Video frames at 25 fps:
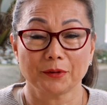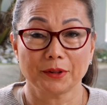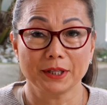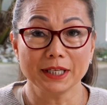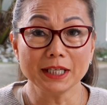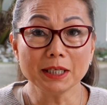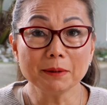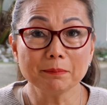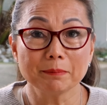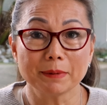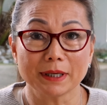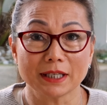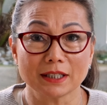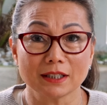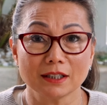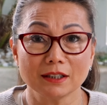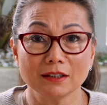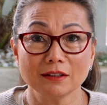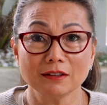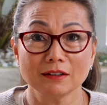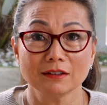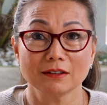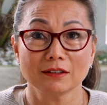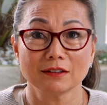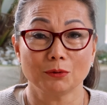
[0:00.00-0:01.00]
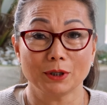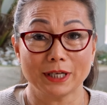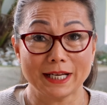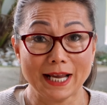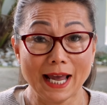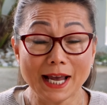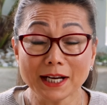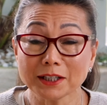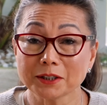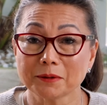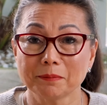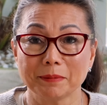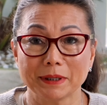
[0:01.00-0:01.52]
think better,
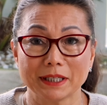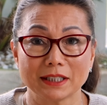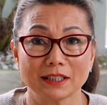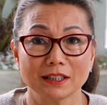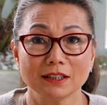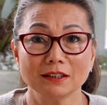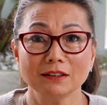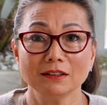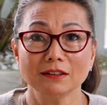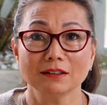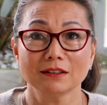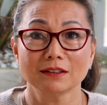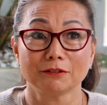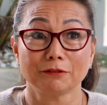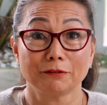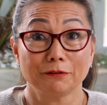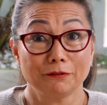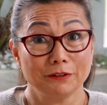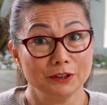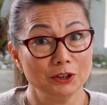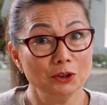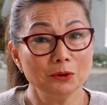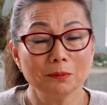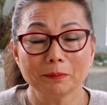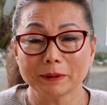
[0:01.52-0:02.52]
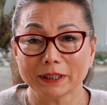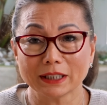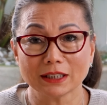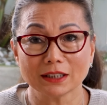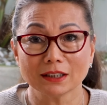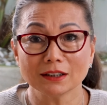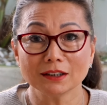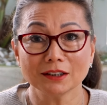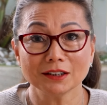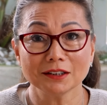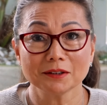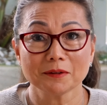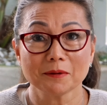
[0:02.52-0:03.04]
react better, feel
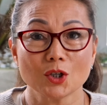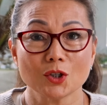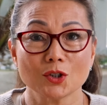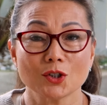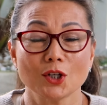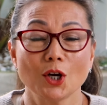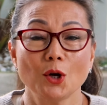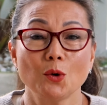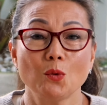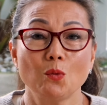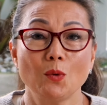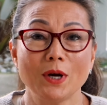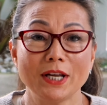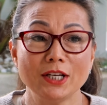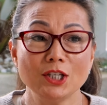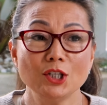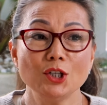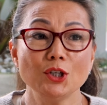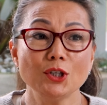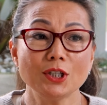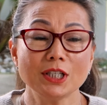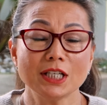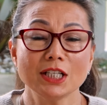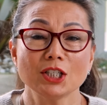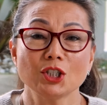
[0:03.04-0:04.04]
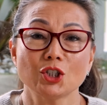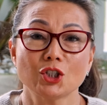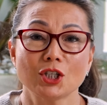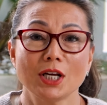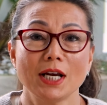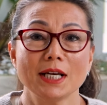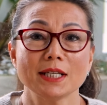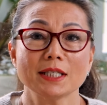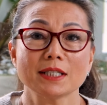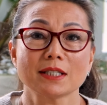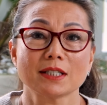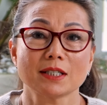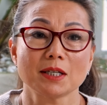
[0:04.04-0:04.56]
better. So when you can
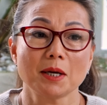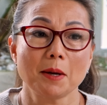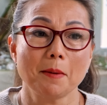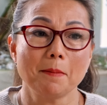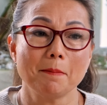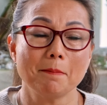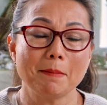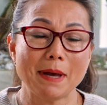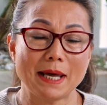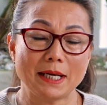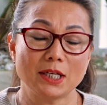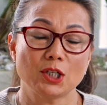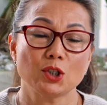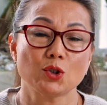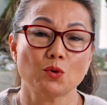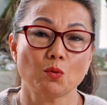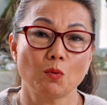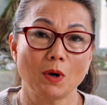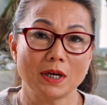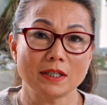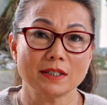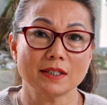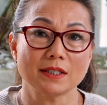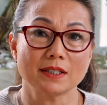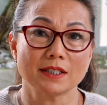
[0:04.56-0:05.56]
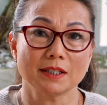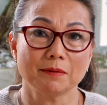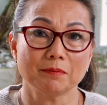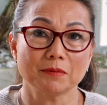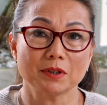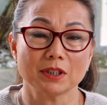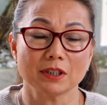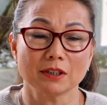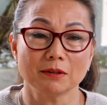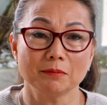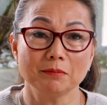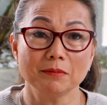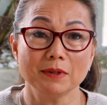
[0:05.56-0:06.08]
just manage one
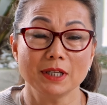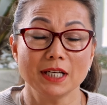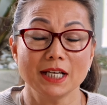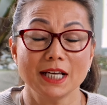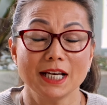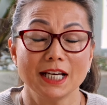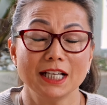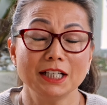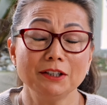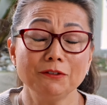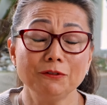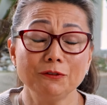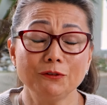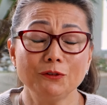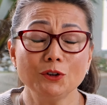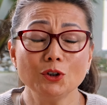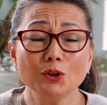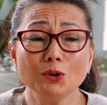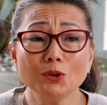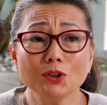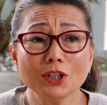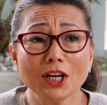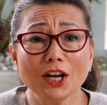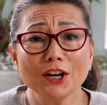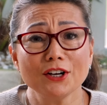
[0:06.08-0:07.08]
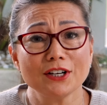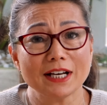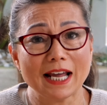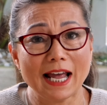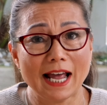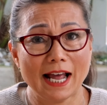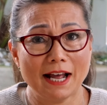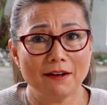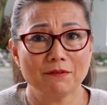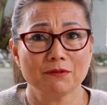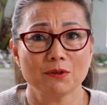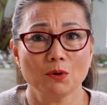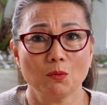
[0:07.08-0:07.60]
symptom, and if you don't
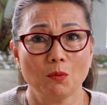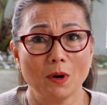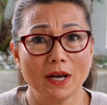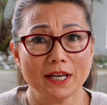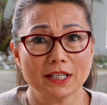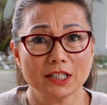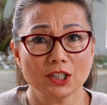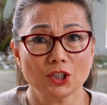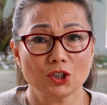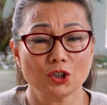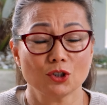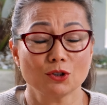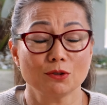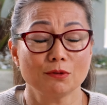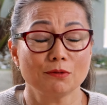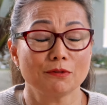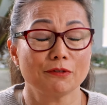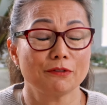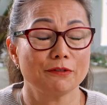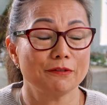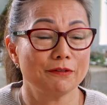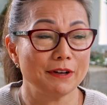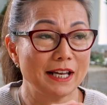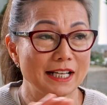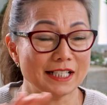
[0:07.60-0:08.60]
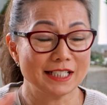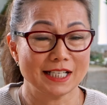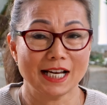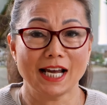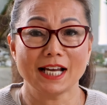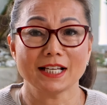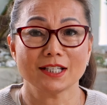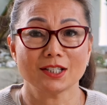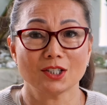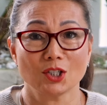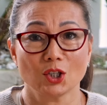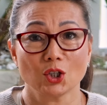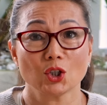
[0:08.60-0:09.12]
have the weight issue,
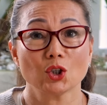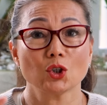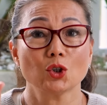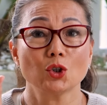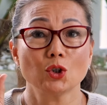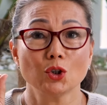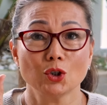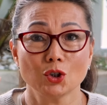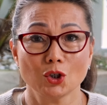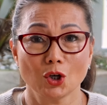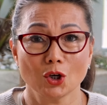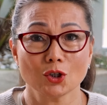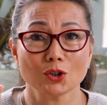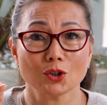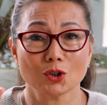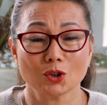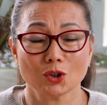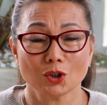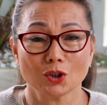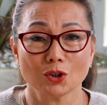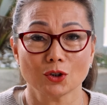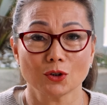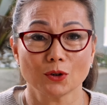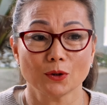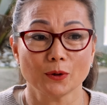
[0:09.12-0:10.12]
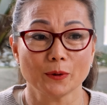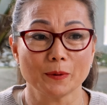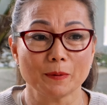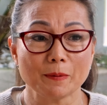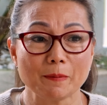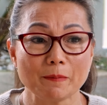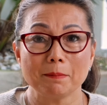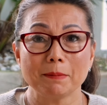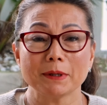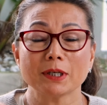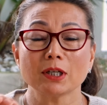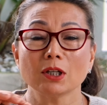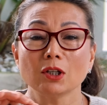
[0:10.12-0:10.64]
fantastic, kudos to you.
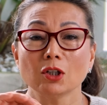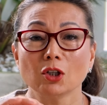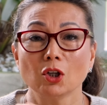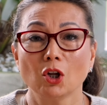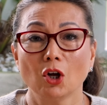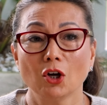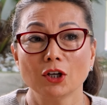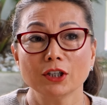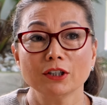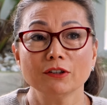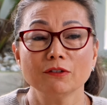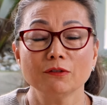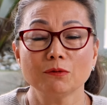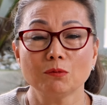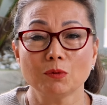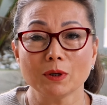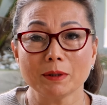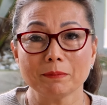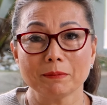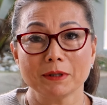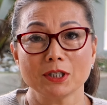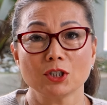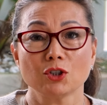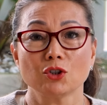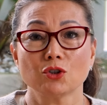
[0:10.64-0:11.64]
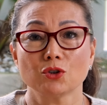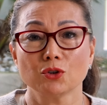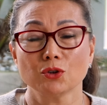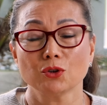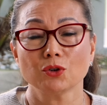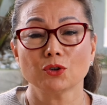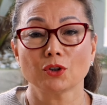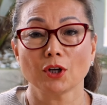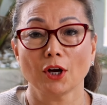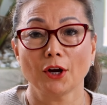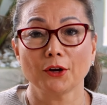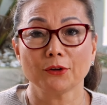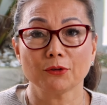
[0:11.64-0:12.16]
But a lot of women
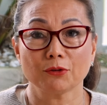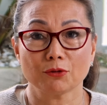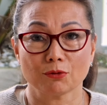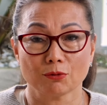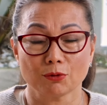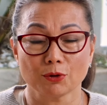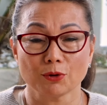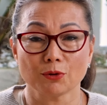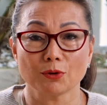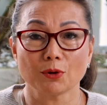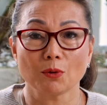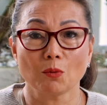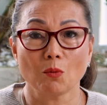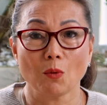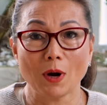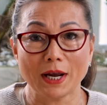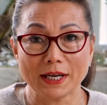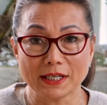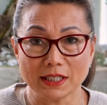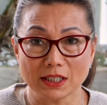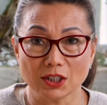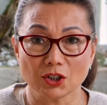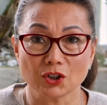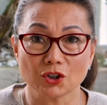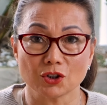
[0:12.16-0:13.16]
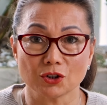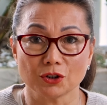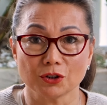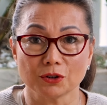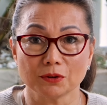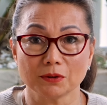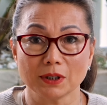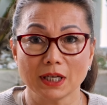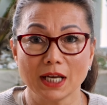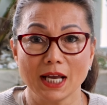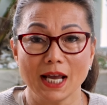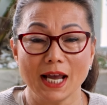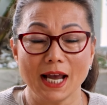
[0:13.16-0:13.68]
do go through the weight
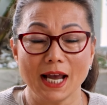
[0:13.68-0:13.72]
issue,